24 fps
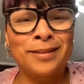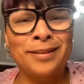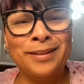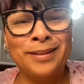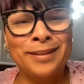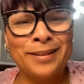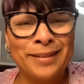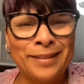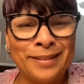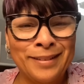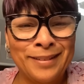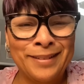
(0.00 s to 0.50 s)

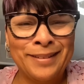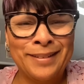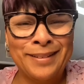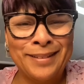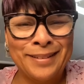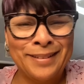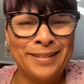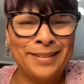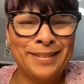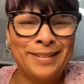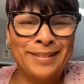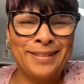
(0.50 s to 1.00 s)

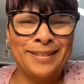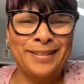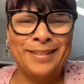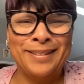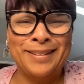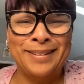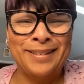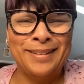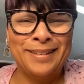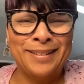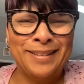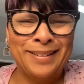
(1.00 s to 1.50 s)

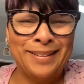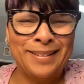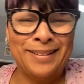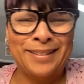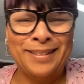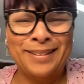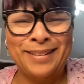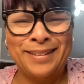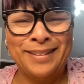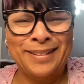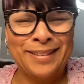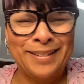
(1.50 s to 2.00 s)

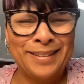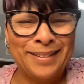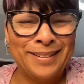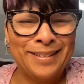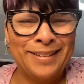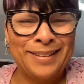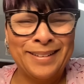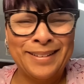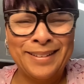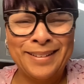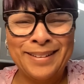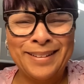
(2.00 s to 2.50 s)

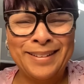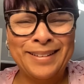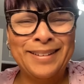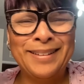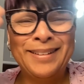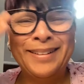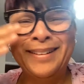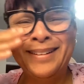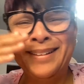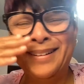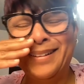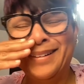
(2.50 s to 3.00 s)

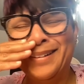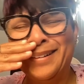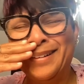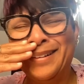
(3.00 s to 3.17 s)
Nothing is said.